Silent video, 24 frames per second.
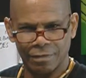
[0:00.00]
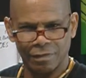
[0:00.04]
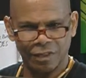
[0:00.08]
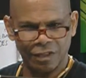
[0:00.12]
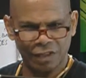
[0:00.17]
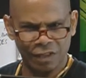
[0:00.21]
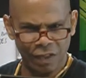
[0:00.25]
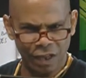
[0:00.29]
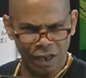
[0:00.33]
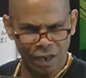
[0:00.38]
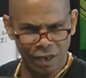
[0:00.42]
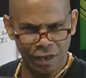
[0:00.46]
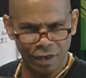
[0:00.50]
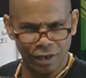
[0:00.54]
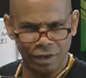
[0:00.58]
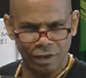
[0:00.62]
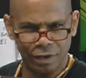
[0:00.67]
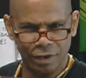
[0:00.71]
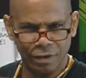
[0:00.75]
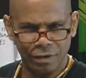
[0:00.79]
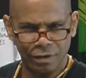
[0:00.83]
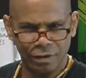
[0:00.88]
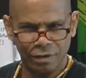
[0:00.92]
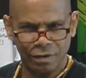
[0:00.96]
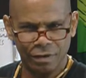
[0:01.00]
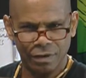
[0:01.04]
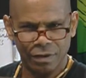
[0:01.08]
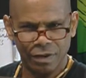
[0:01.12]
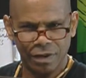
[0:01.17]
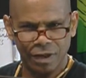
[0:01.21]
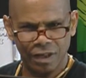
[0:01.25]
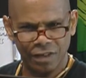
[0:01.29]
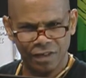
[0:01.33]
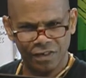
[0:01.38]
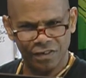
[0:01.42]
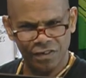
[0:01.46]
Think
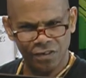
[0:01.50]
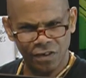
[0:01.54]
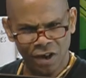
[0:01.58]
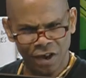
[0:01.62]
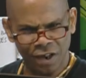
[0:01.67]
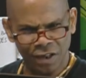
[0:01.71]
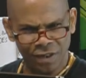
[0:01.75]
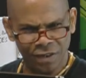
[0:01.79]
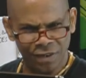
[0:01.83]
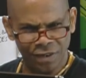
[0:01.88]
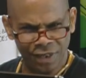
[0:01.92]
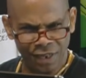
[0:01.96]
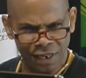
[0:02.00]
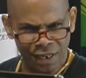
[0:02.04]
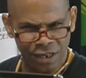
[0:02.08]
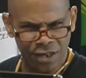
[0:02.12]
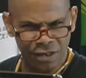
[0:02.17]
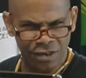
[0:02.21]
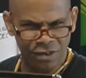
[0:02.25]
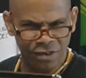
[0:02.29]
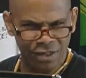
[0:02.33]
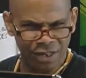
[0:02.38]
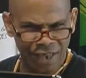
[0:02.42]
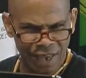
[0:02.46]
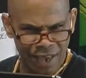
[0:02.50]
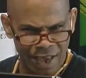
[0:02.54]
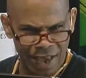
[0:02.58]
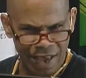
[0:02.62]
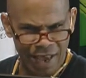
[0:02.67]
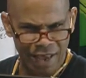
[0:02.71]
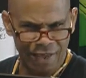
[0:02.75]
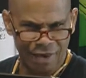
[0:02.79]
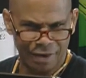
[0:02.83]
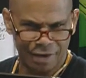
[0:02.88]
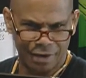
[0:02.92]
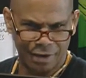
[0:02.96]
it's not illegal
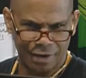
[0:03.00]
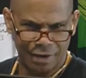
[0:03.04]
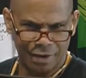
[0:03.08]
yet.